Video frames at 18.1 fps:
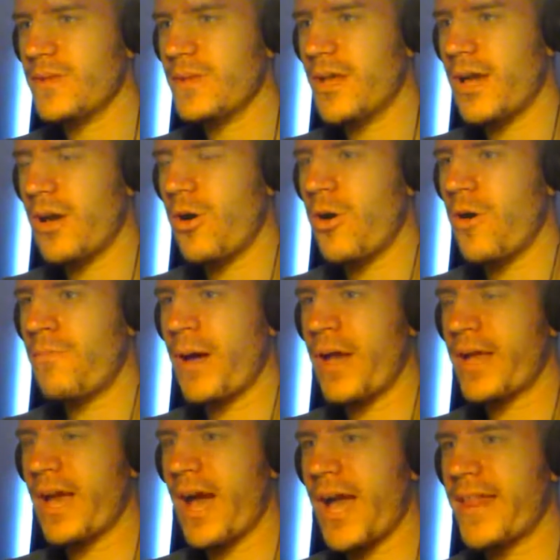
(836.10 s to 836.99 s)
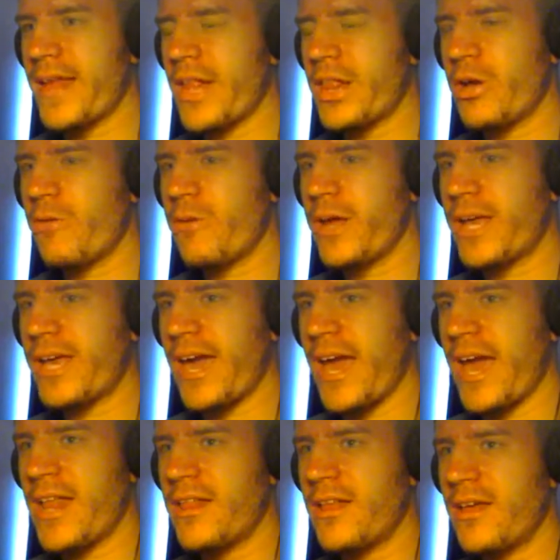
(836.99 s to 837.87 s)
Oh my god, I know we
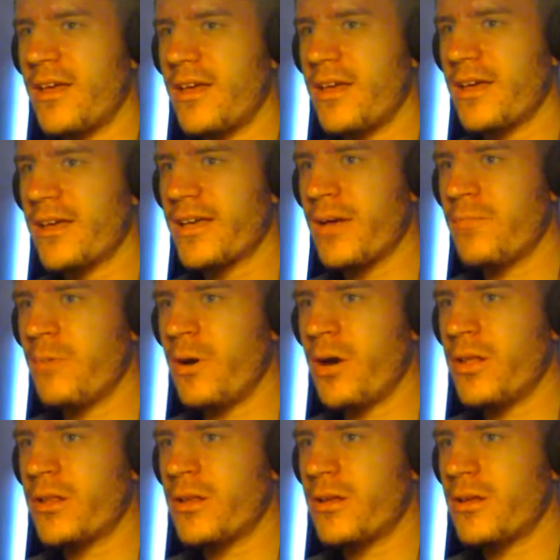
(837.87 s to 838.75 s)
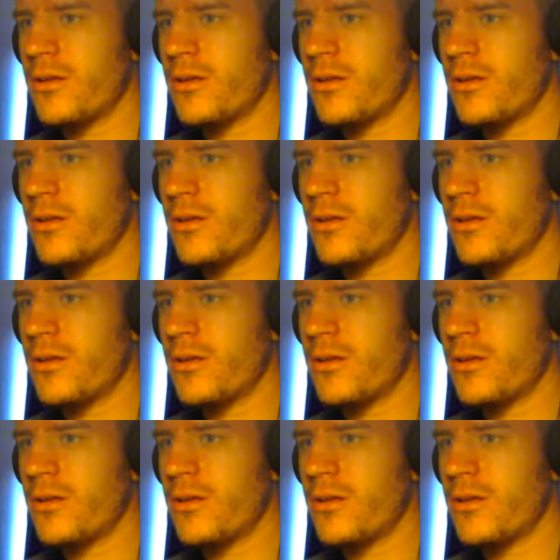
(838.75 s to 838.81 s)
can. Come on.